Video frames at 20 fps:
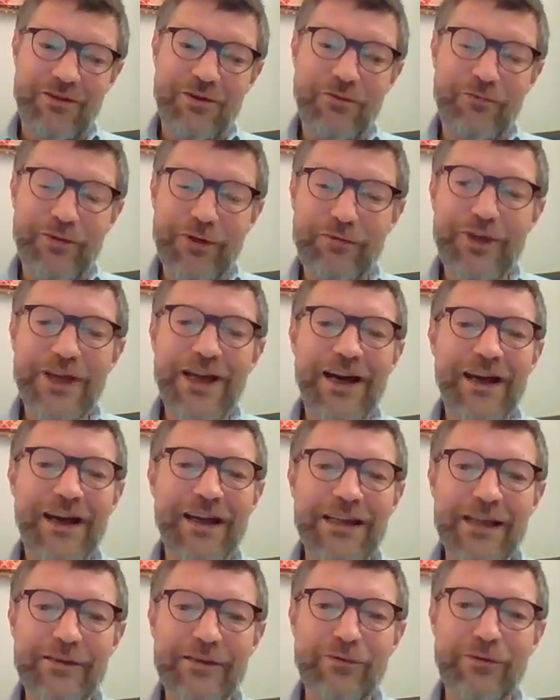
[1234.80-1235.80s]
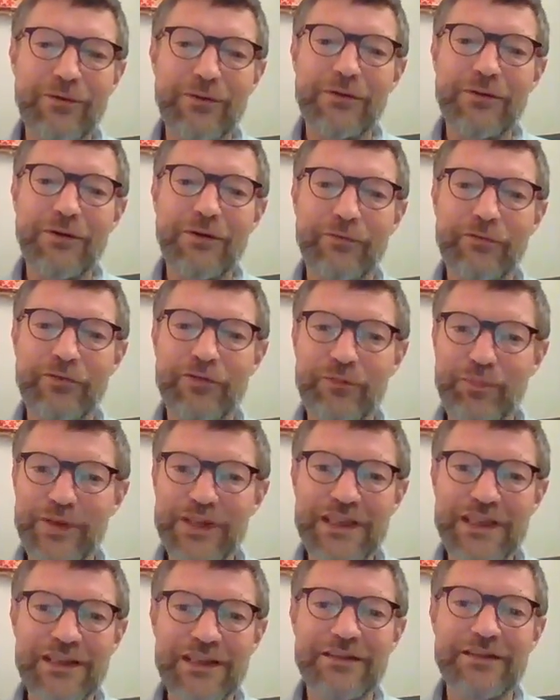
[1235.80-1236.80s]
a very high level of
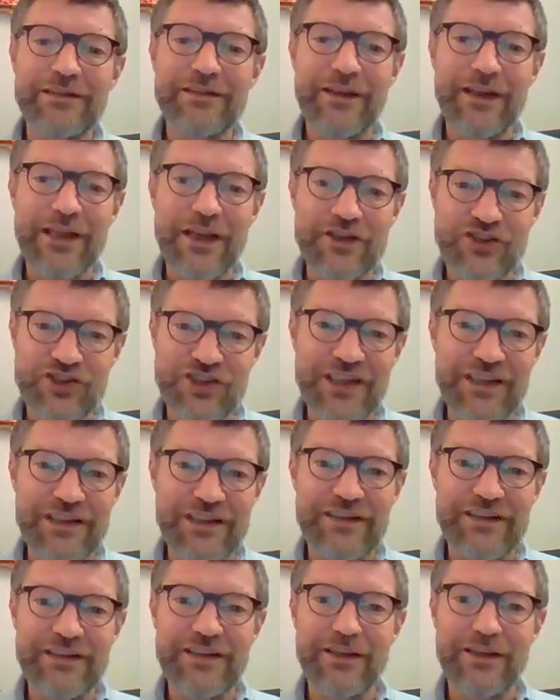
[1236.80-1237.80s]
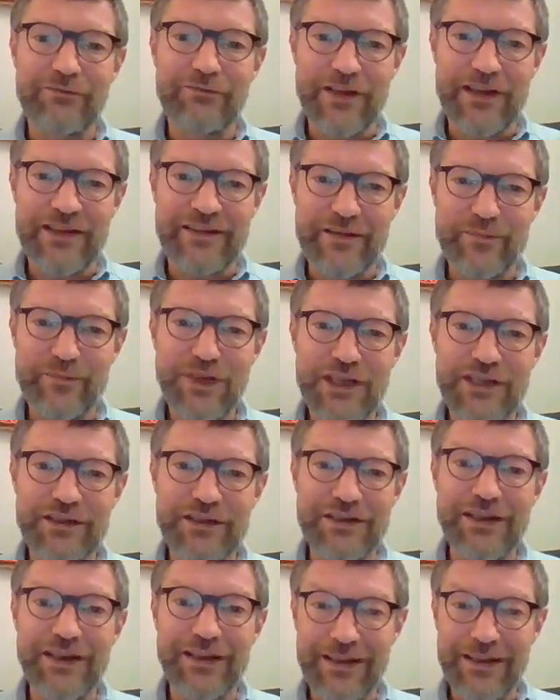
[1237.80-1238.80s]
speed and agility and
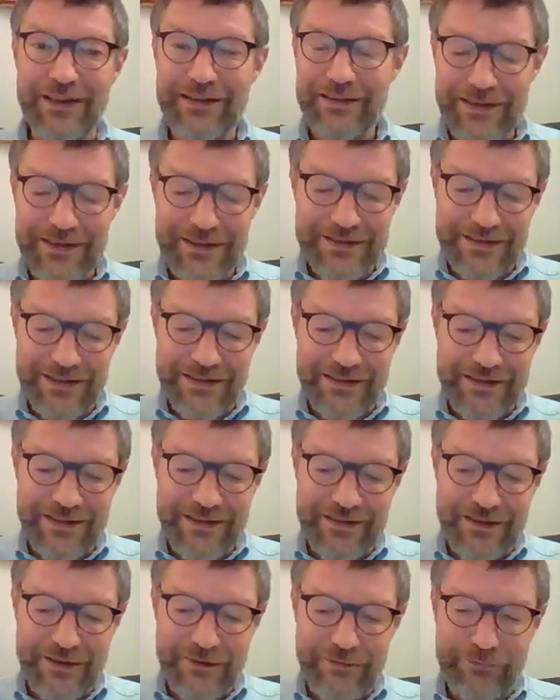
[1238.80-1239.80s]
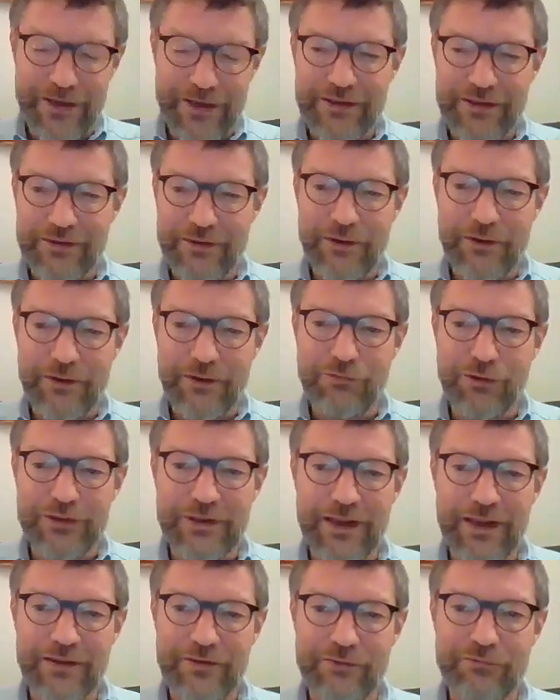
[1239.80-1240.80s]
flexibility. And I think this is in fact
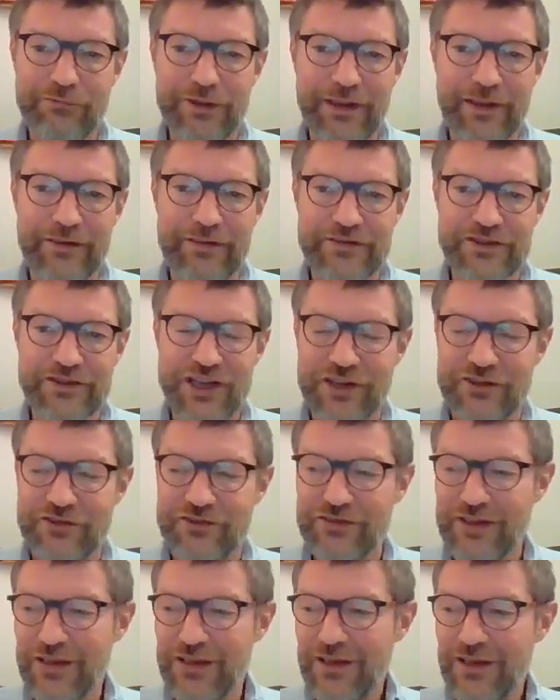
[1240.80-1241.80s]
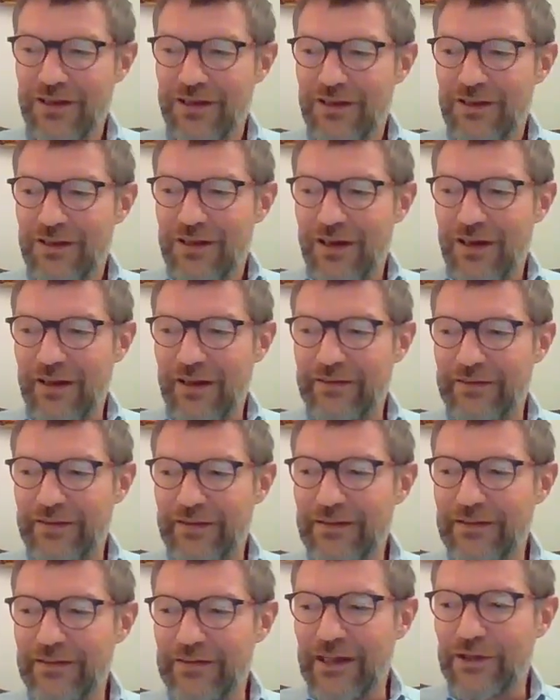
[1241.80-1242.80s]
what has changed. I
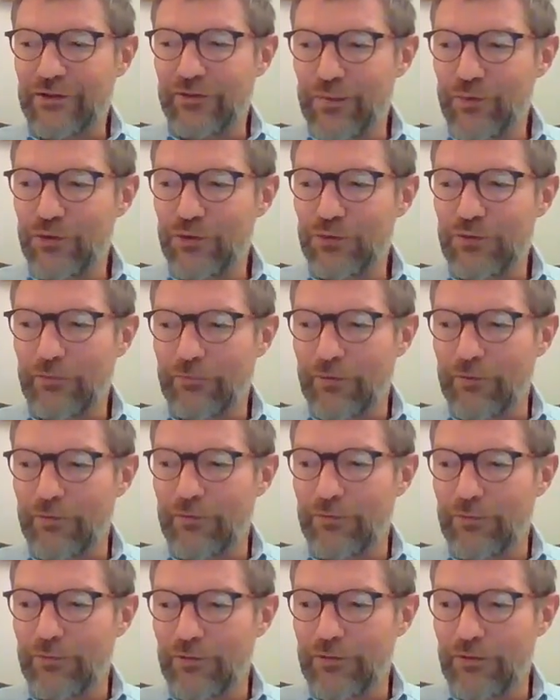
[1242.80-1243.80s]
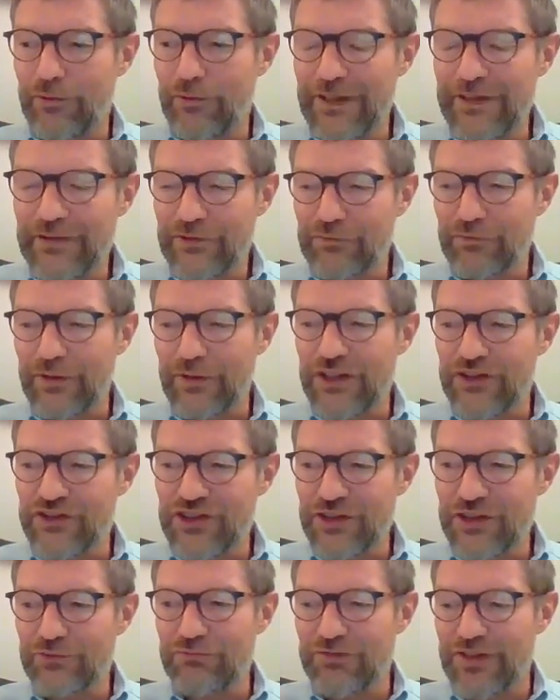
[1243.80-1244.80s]
think the attribute of a solid
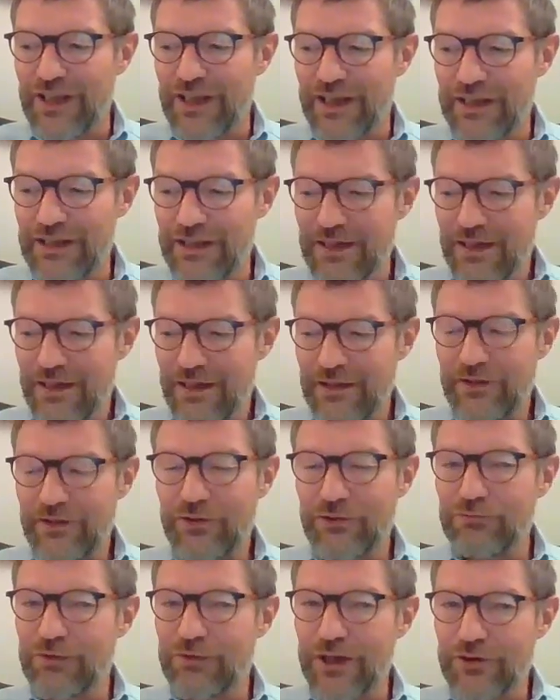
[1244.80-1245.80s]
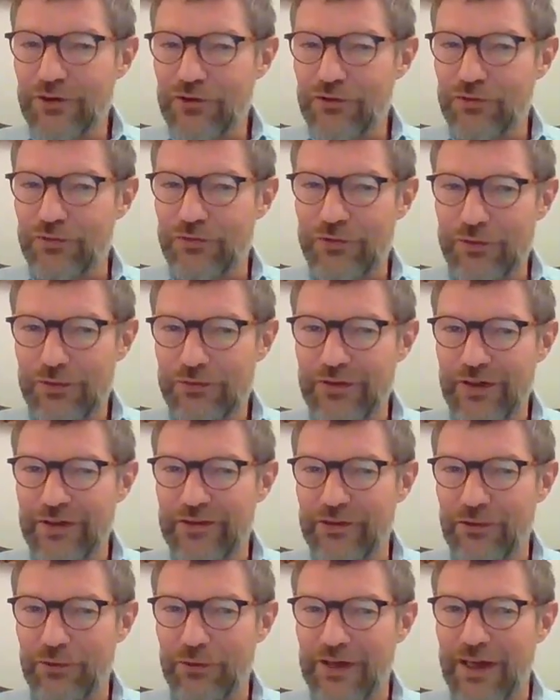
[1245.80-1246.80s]
strategy today is to ensure
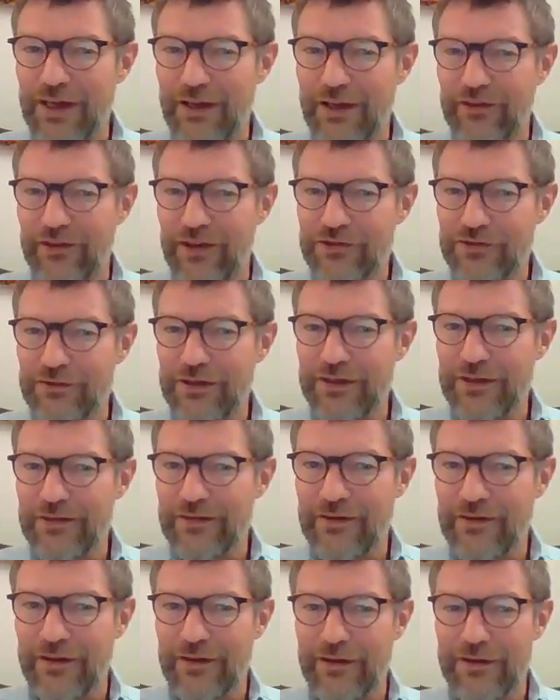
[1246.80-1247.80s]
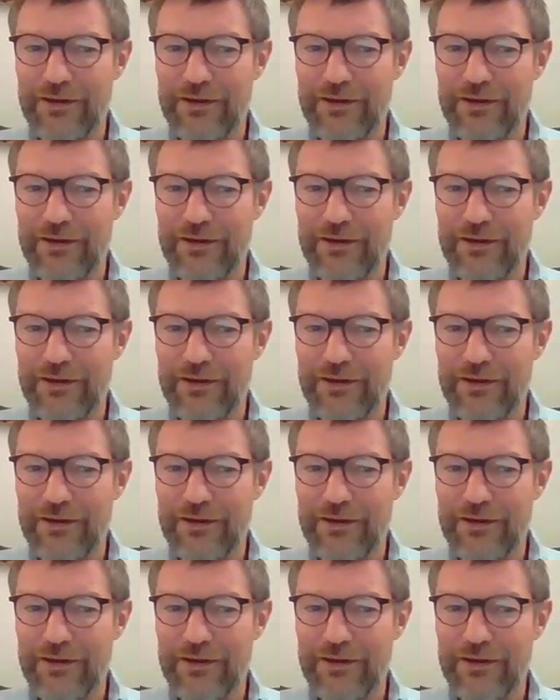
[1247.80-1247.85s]
that the organization is